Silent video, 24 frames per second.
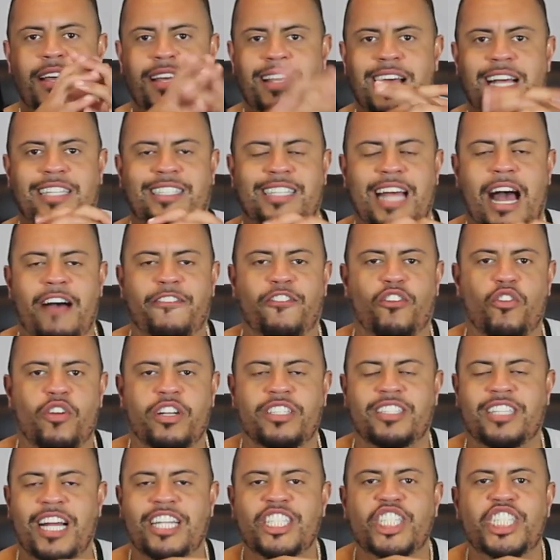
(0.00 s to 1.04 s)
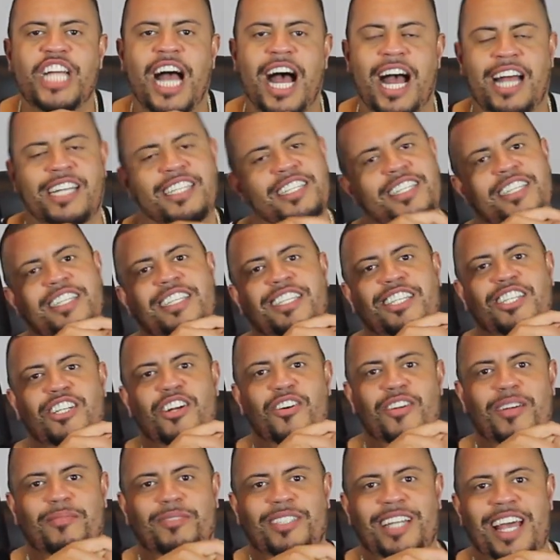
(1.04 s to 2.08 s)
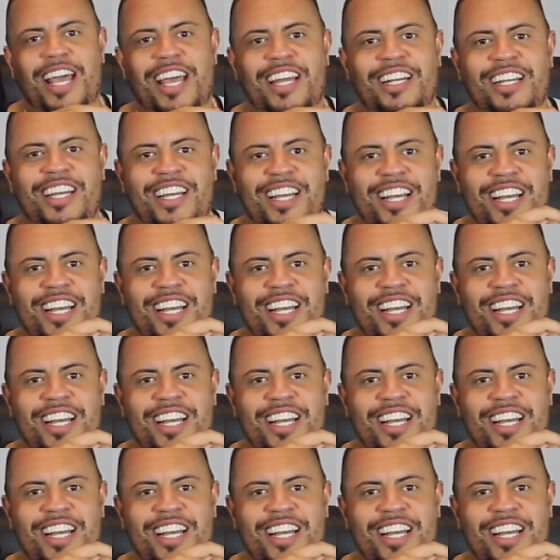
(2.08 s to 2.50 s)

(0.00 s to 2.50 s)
That South Florida sunshine. You know what I'm saying?